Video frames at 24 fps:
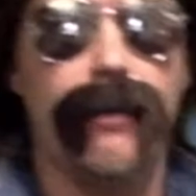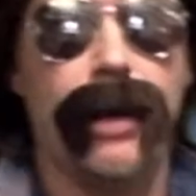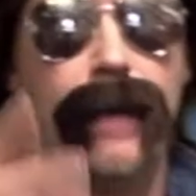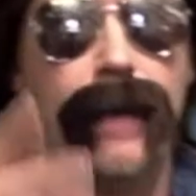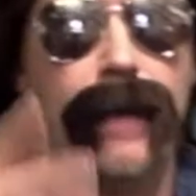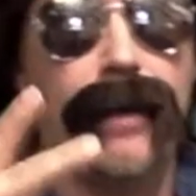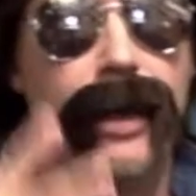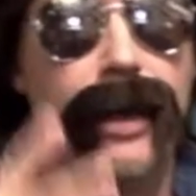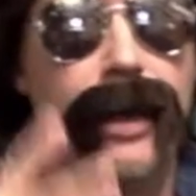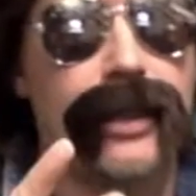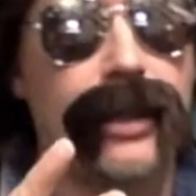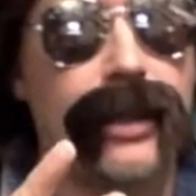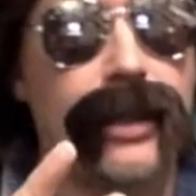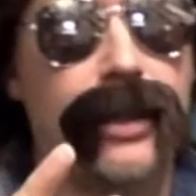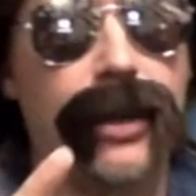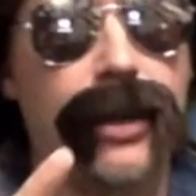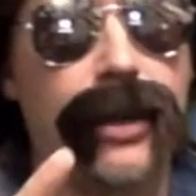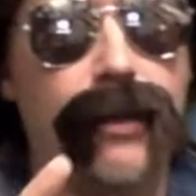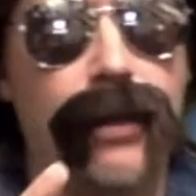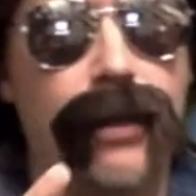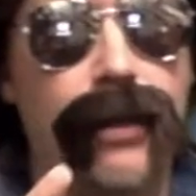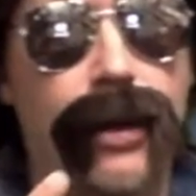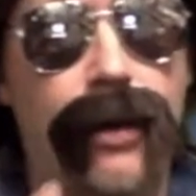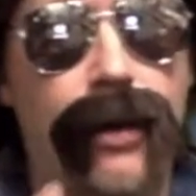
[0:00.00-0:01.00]
I'm actually
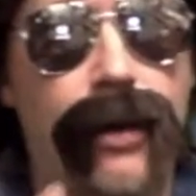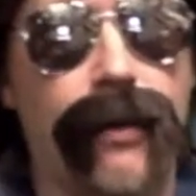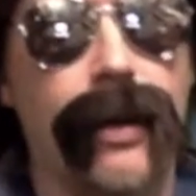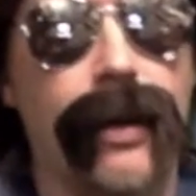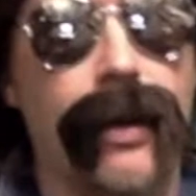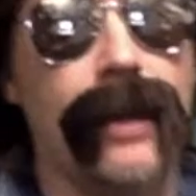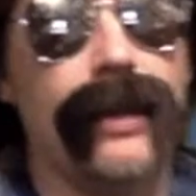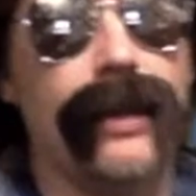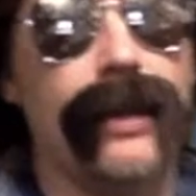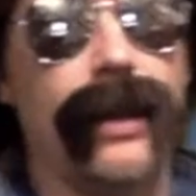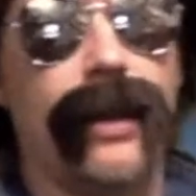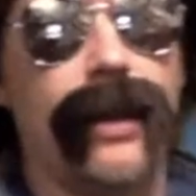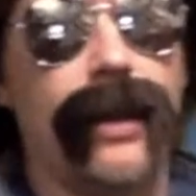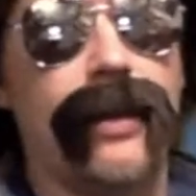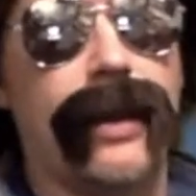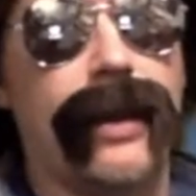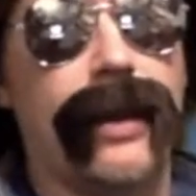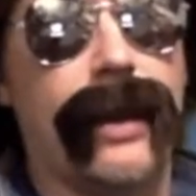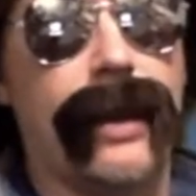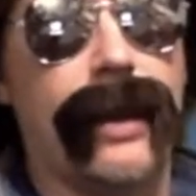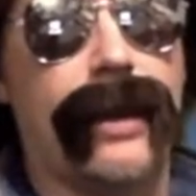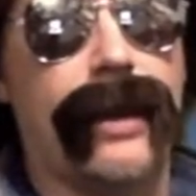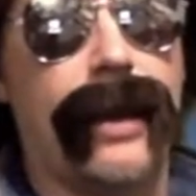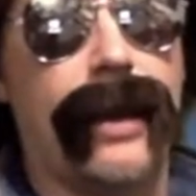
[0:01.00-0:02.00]
2-0. That other
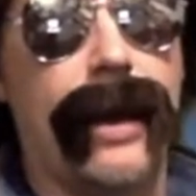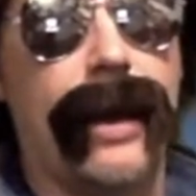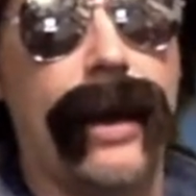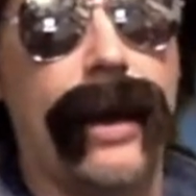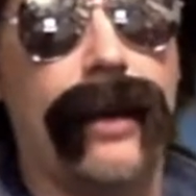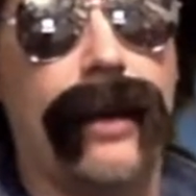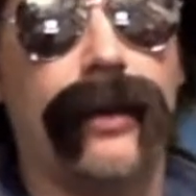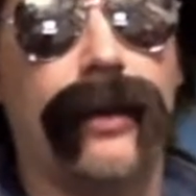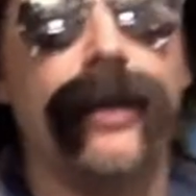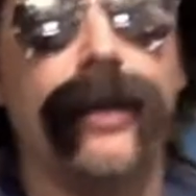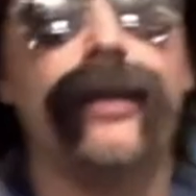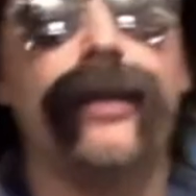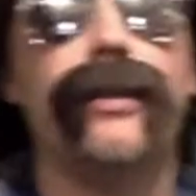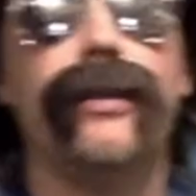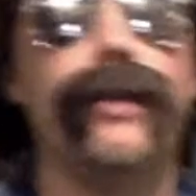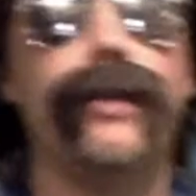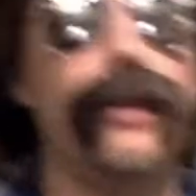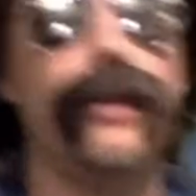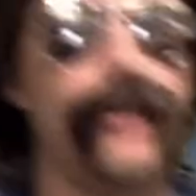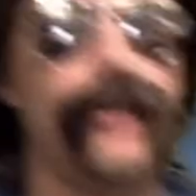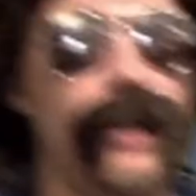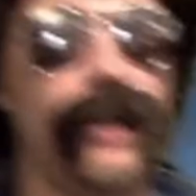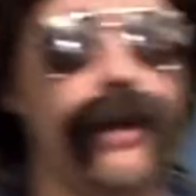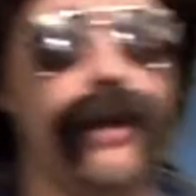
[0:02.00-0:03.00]
guy, Kyle,
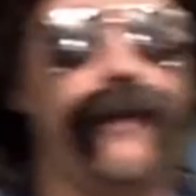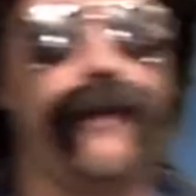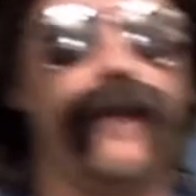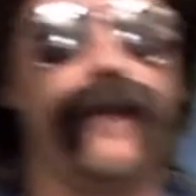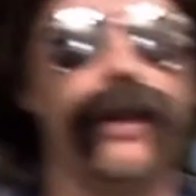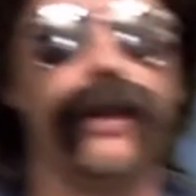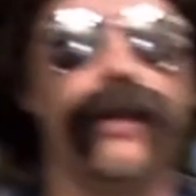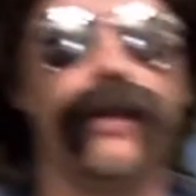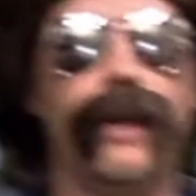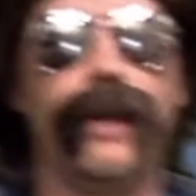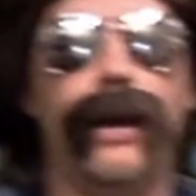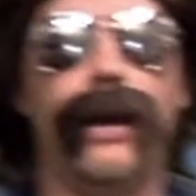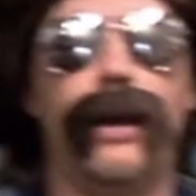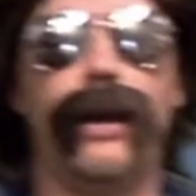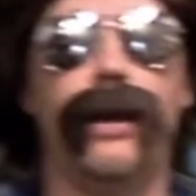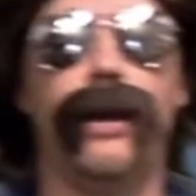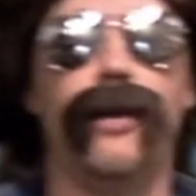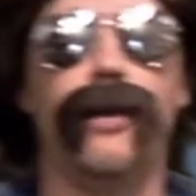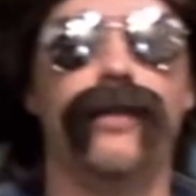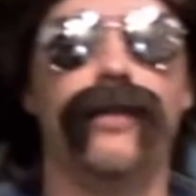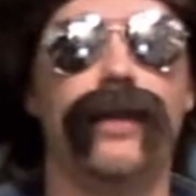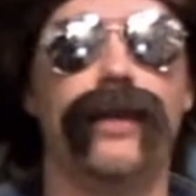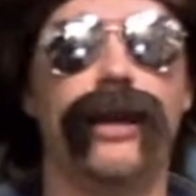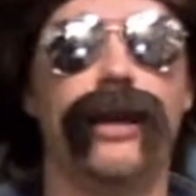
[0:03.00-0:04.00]
he's got to figure that
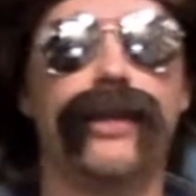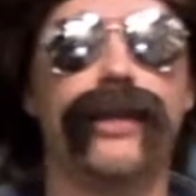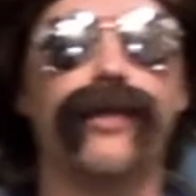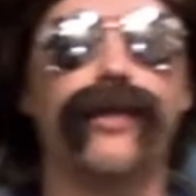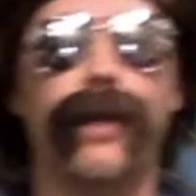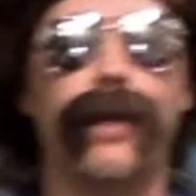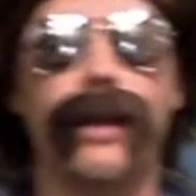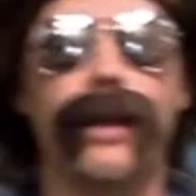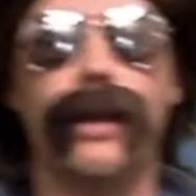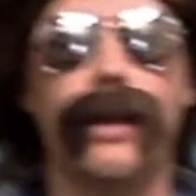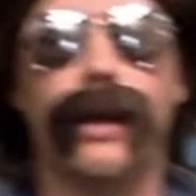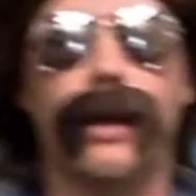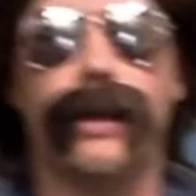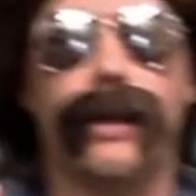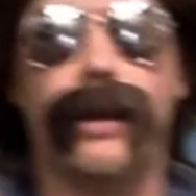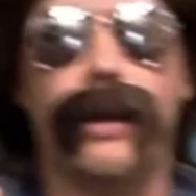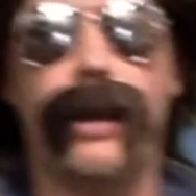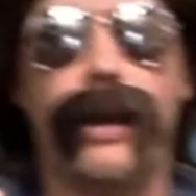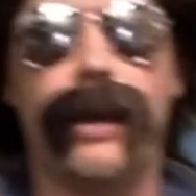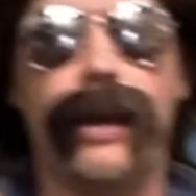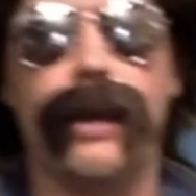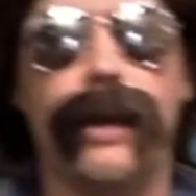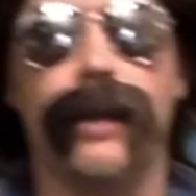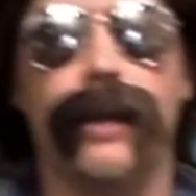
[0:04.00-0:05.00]
out. And that's why he got
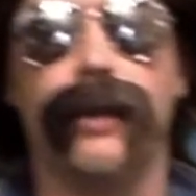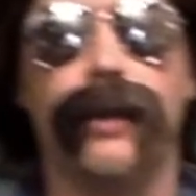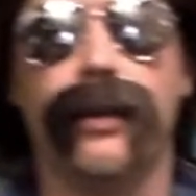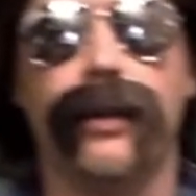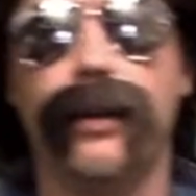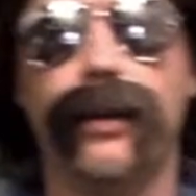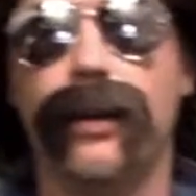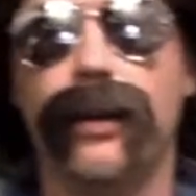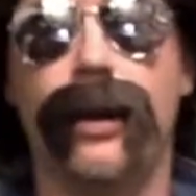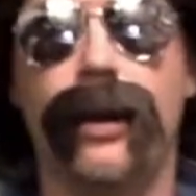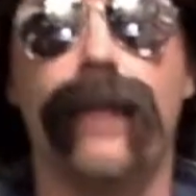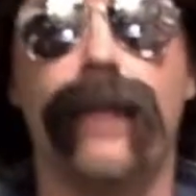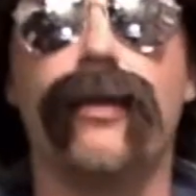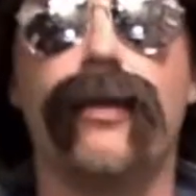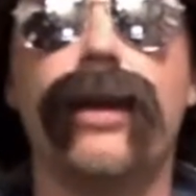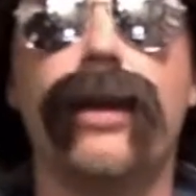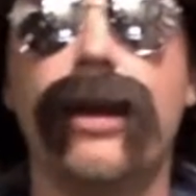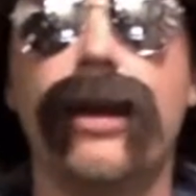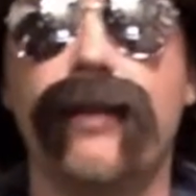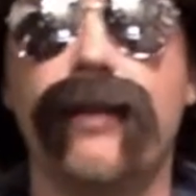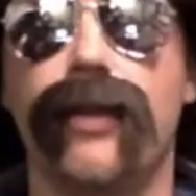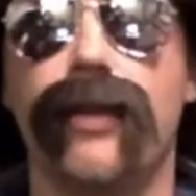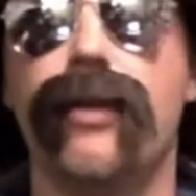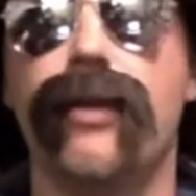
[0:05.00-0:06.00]
canned. I don't
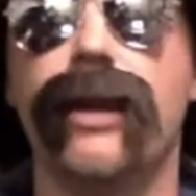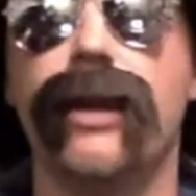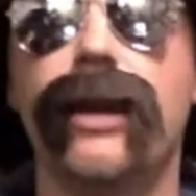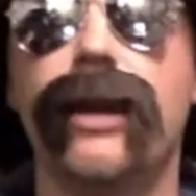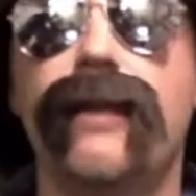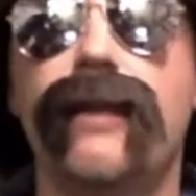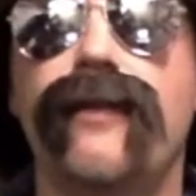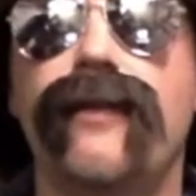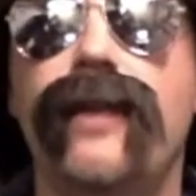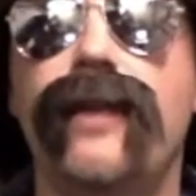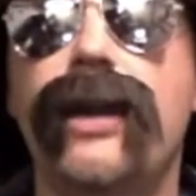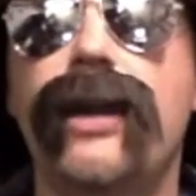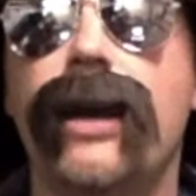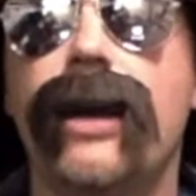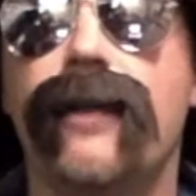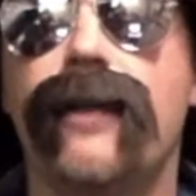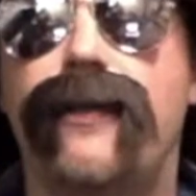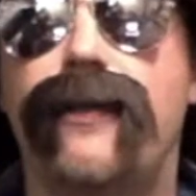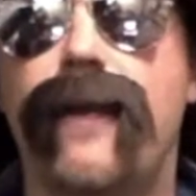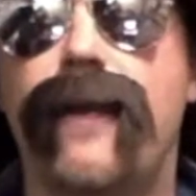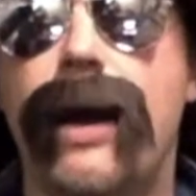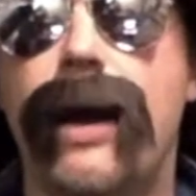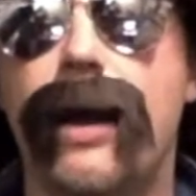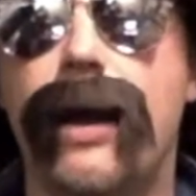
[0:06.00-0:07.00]
care if he could. He got
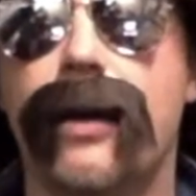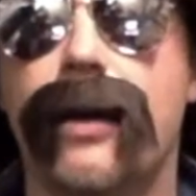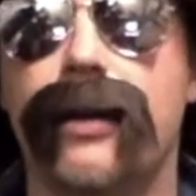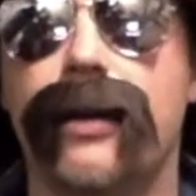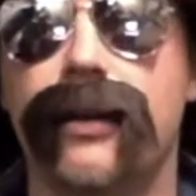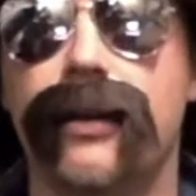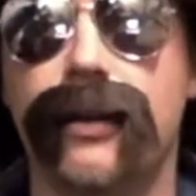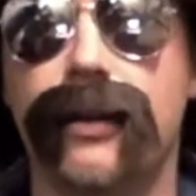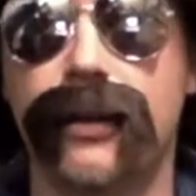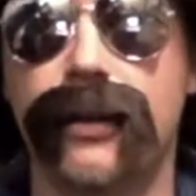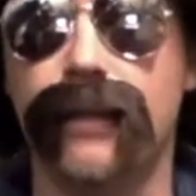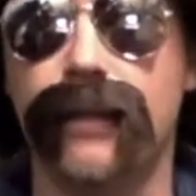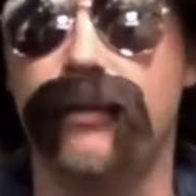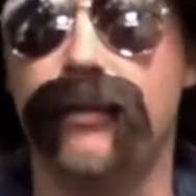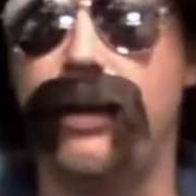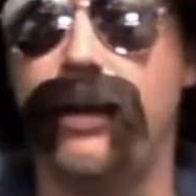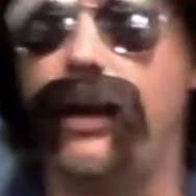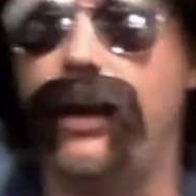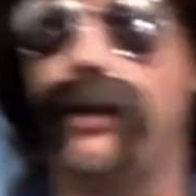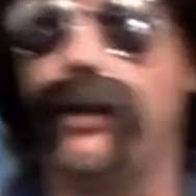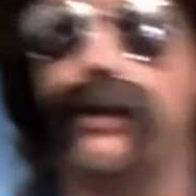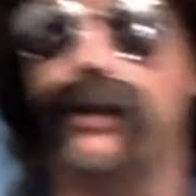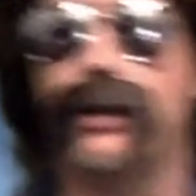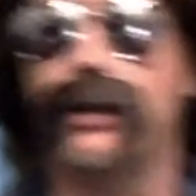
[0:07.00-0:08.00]
fired. I'm
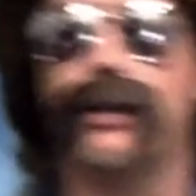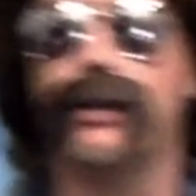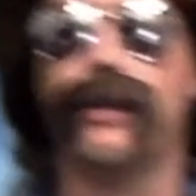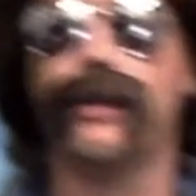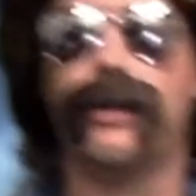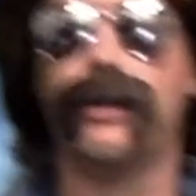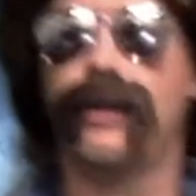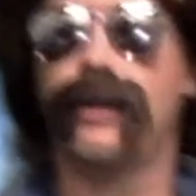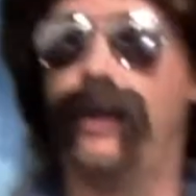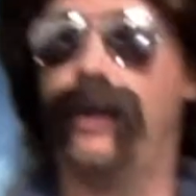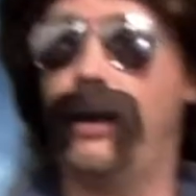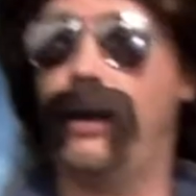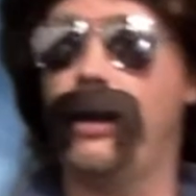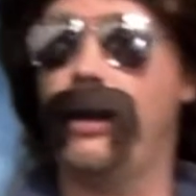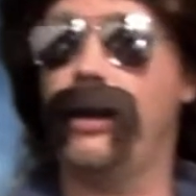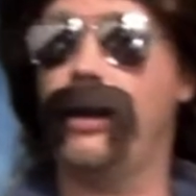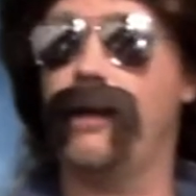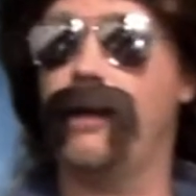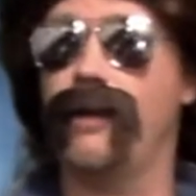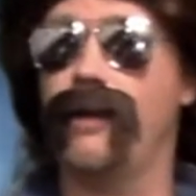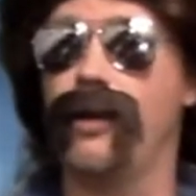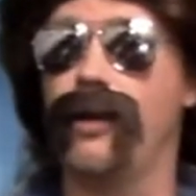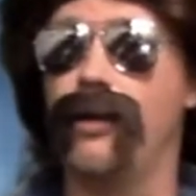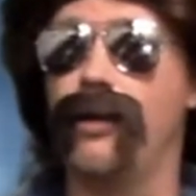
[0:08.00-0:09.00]
telling you, I ain't
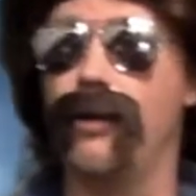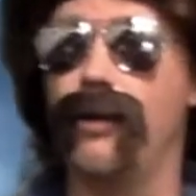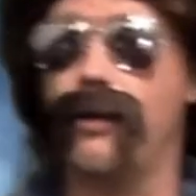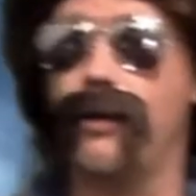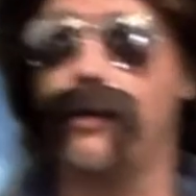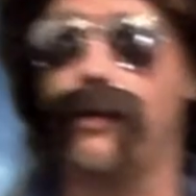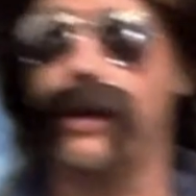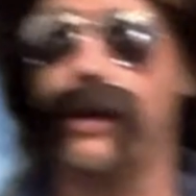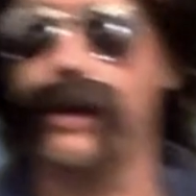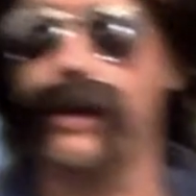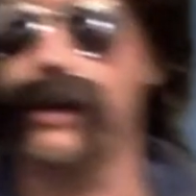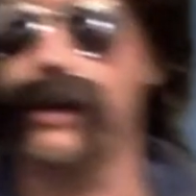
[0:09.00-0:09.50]
ever going away.